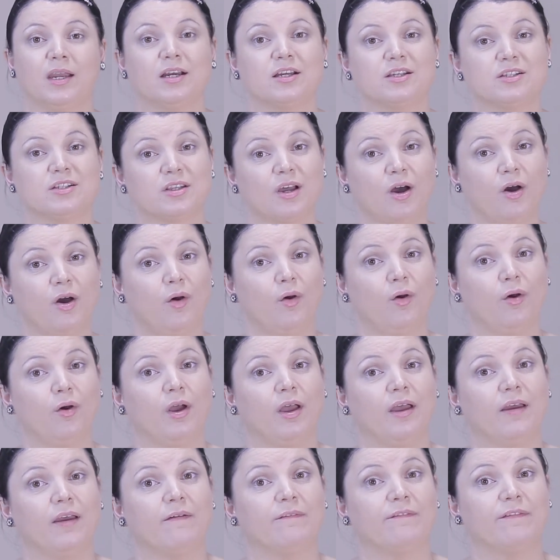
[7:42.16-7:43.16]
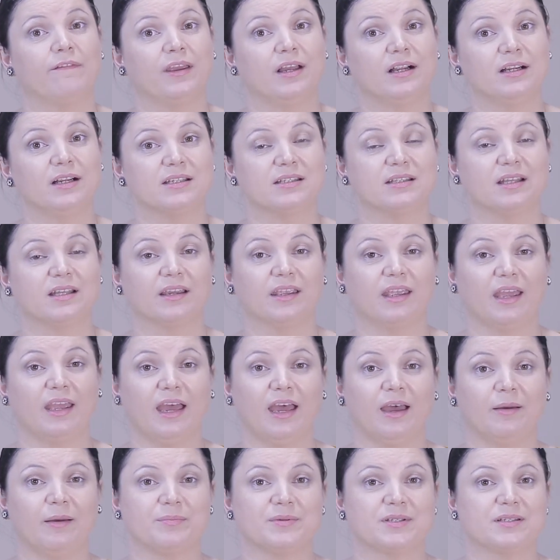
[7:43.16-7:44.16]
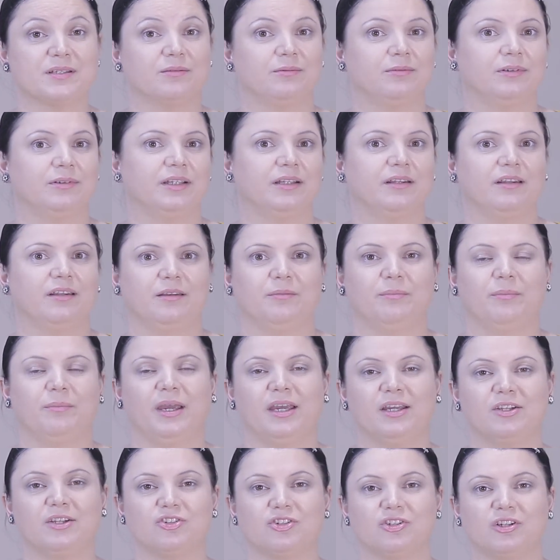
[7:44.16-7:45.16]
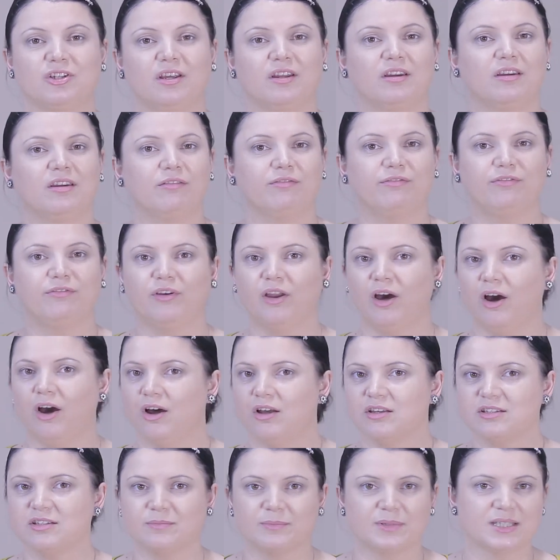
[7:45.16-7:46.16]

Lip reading: So, fills the gaps with imaginary flaws,